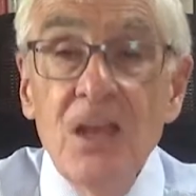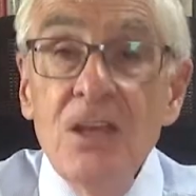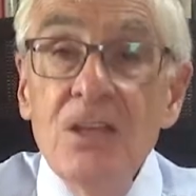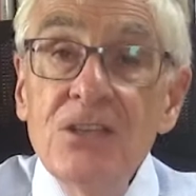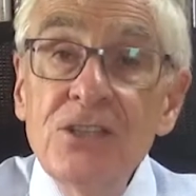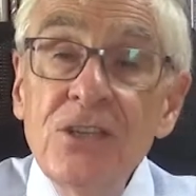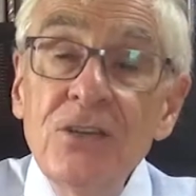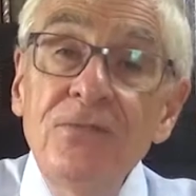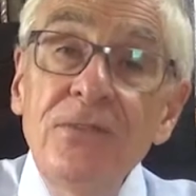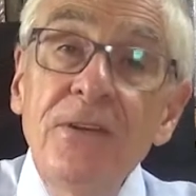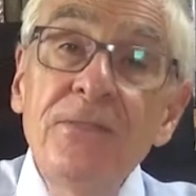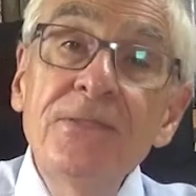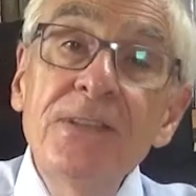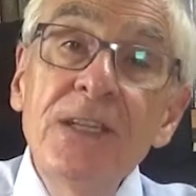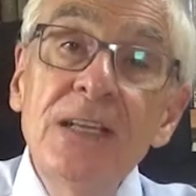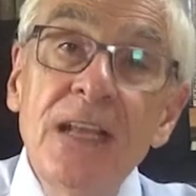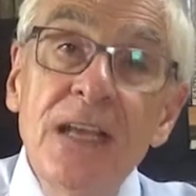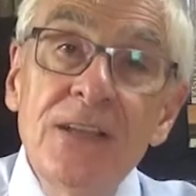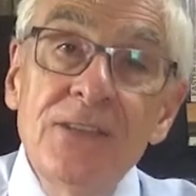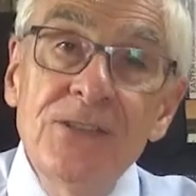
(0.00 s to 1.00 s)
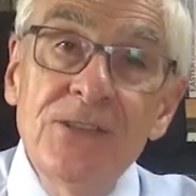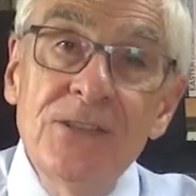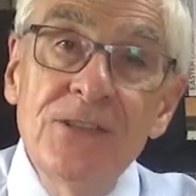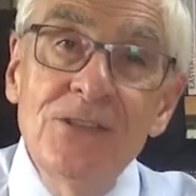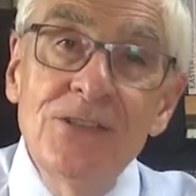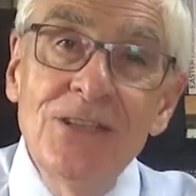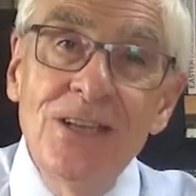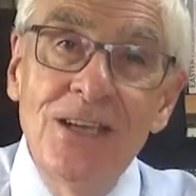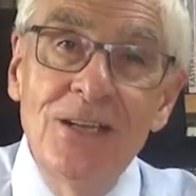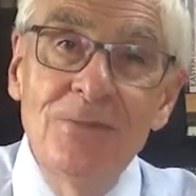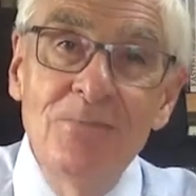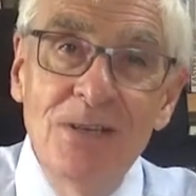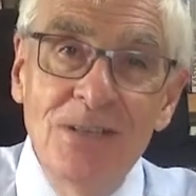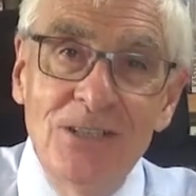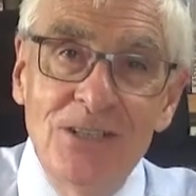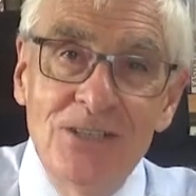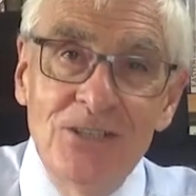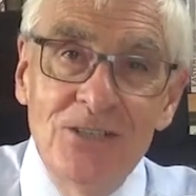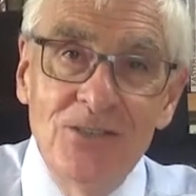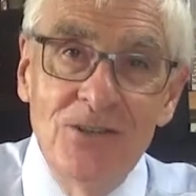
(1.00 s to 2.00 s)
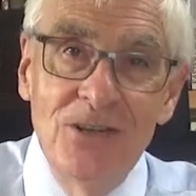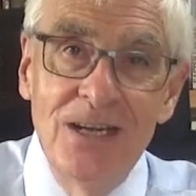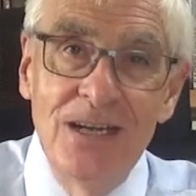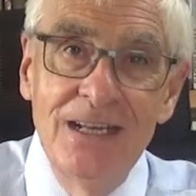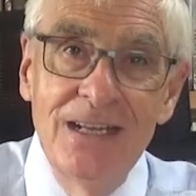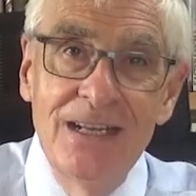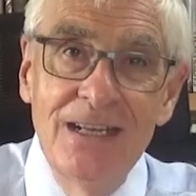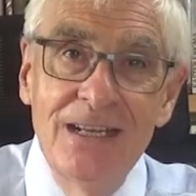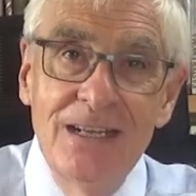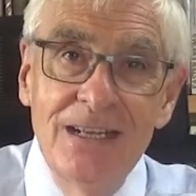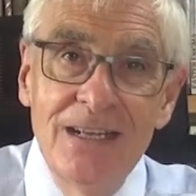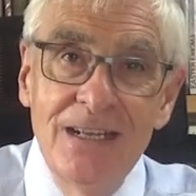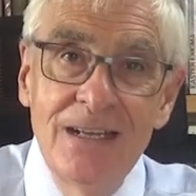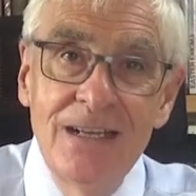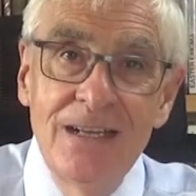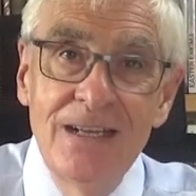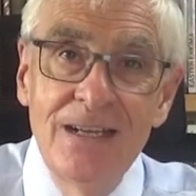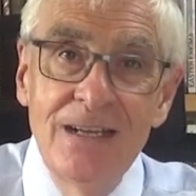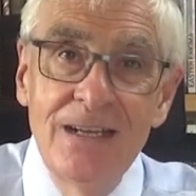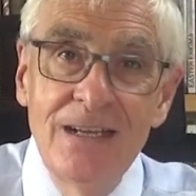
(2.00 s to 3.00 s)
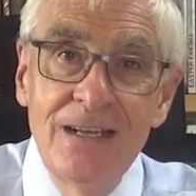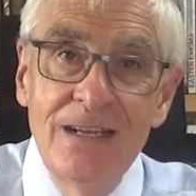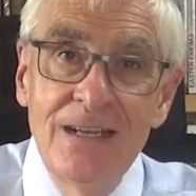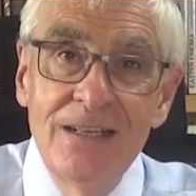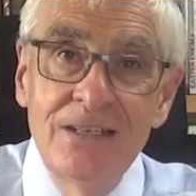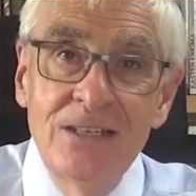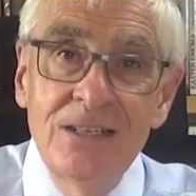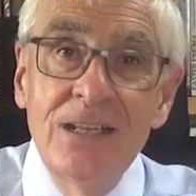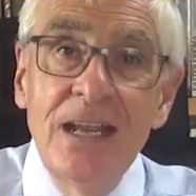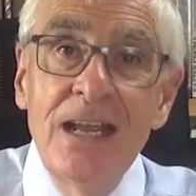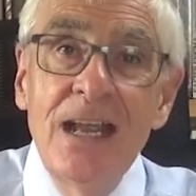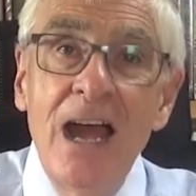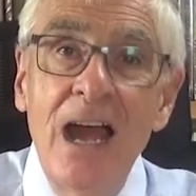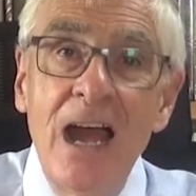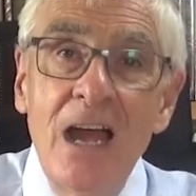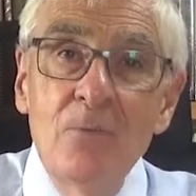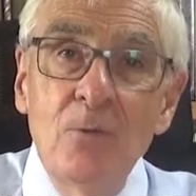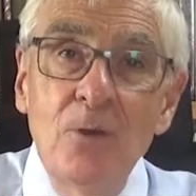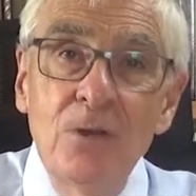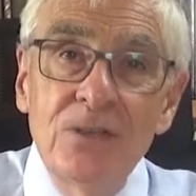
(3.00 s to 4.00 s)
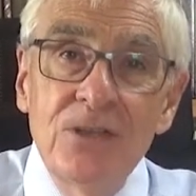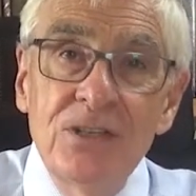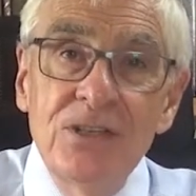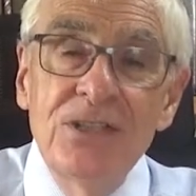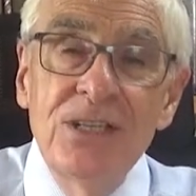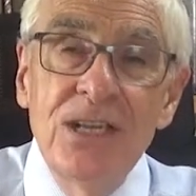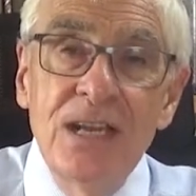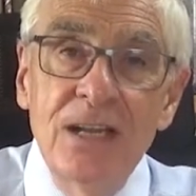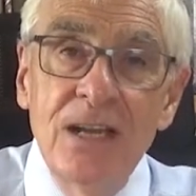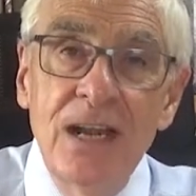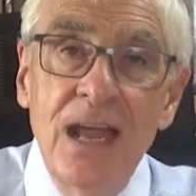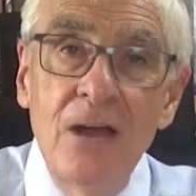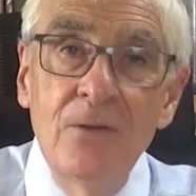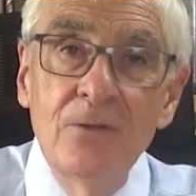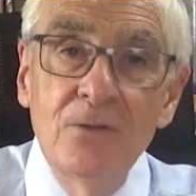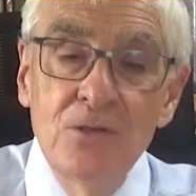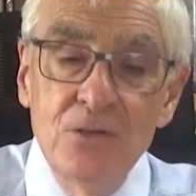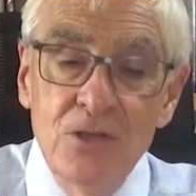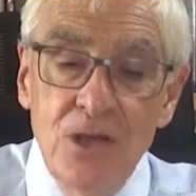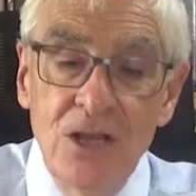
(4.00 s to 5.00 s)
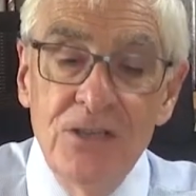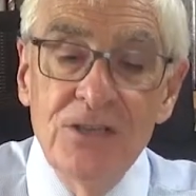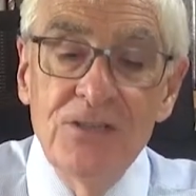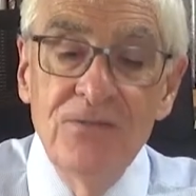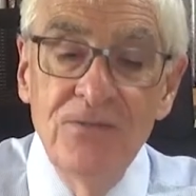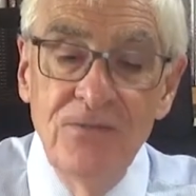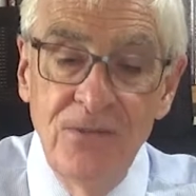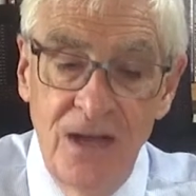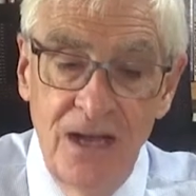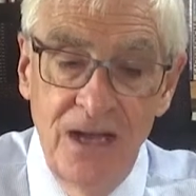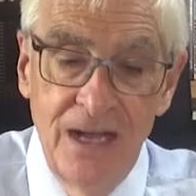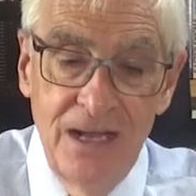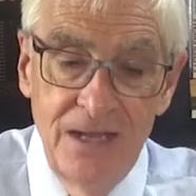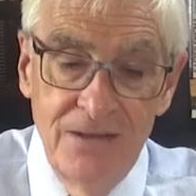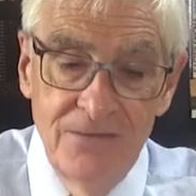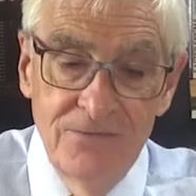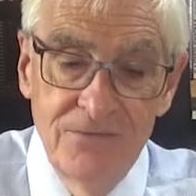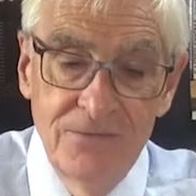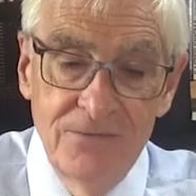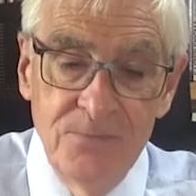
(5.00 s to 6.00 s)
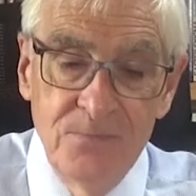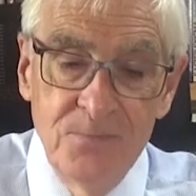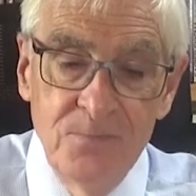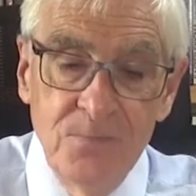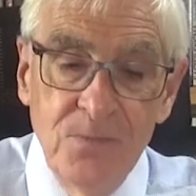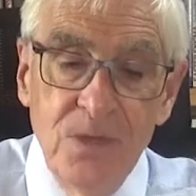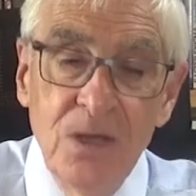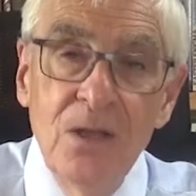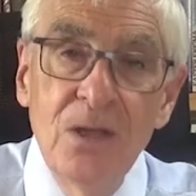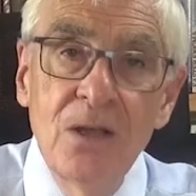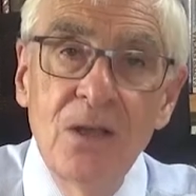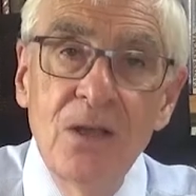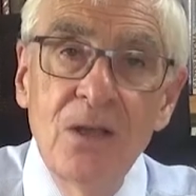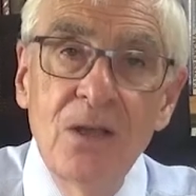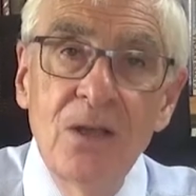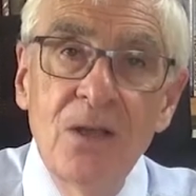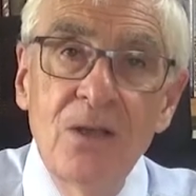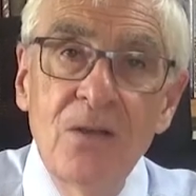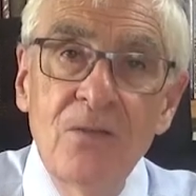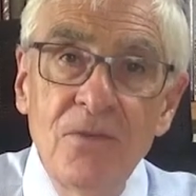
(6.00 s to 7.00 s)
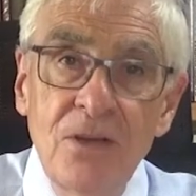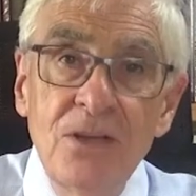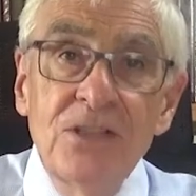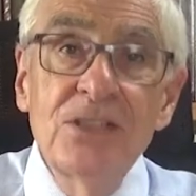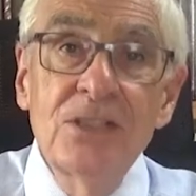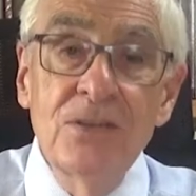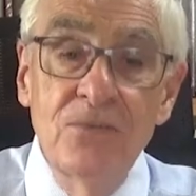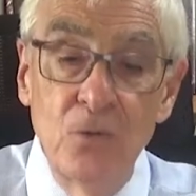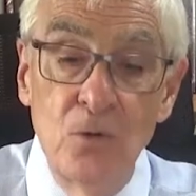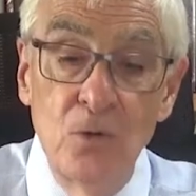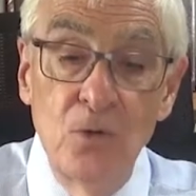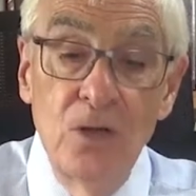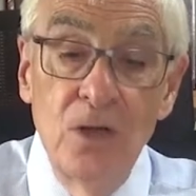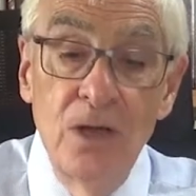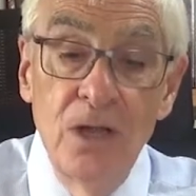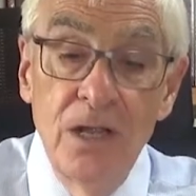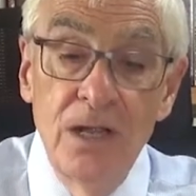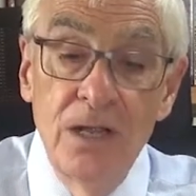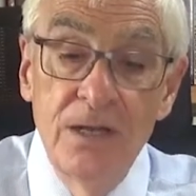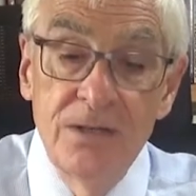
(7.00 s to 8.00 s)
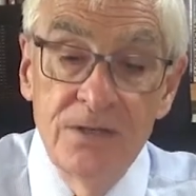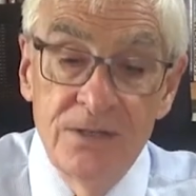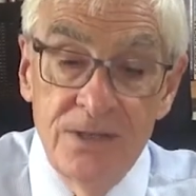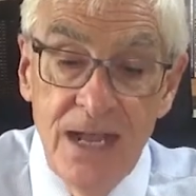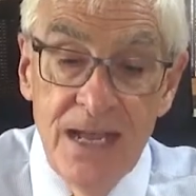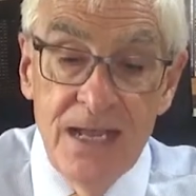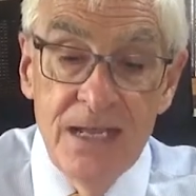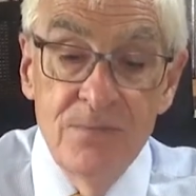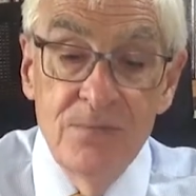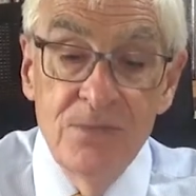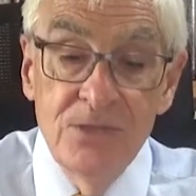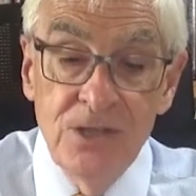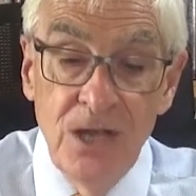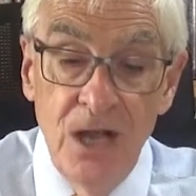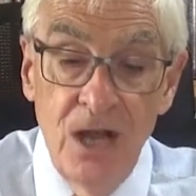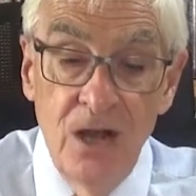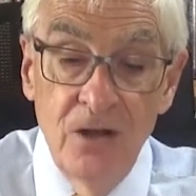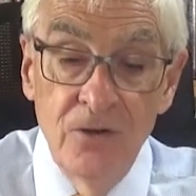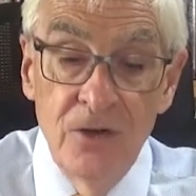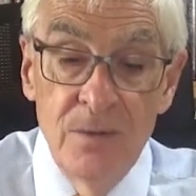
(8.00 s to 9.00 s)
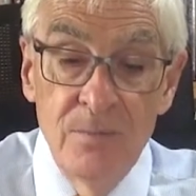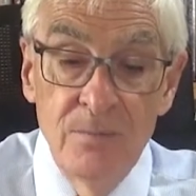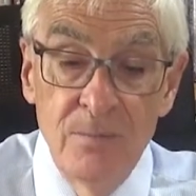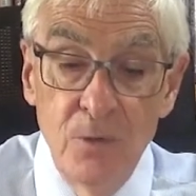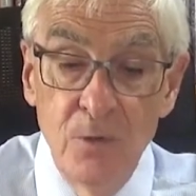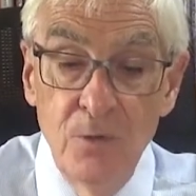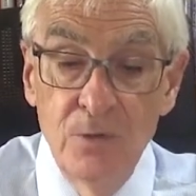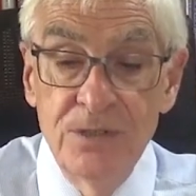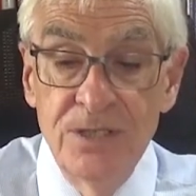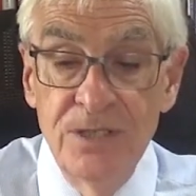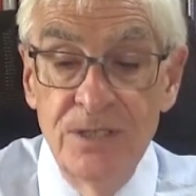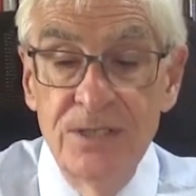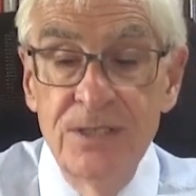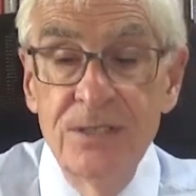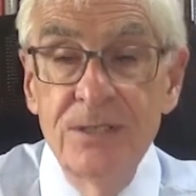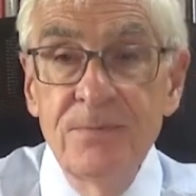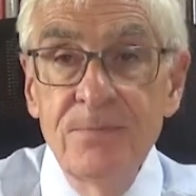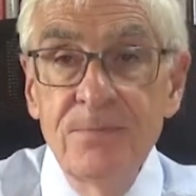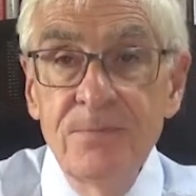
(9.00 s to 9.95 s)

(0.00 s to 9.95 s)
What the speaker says: So 50 lessons in ministry. Today I want to single out just 5. First of all, names are important.